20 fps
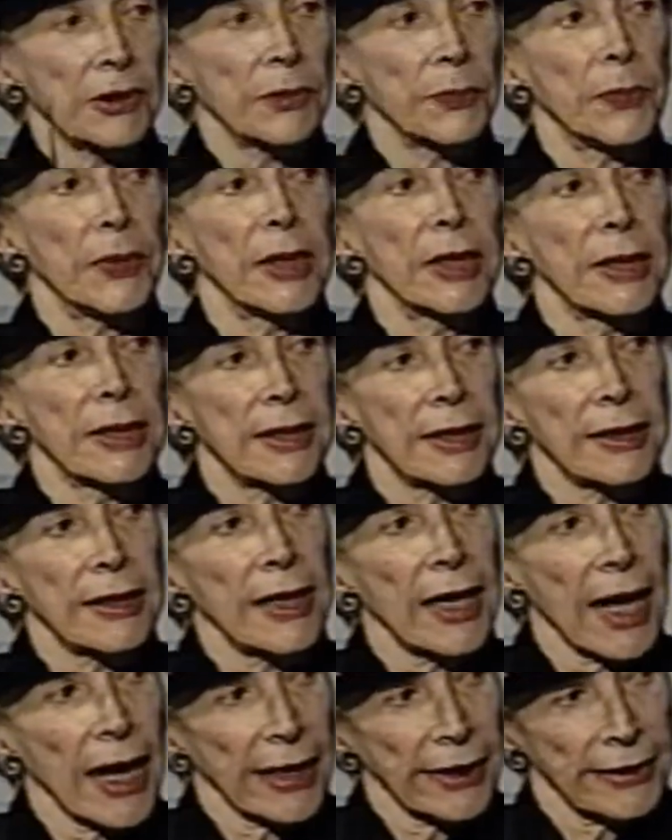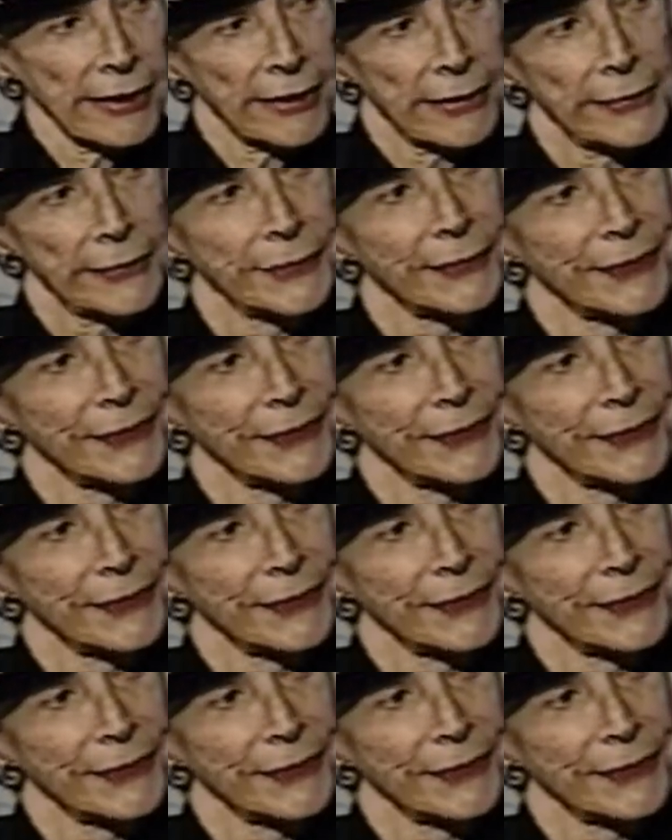Thank you, delight.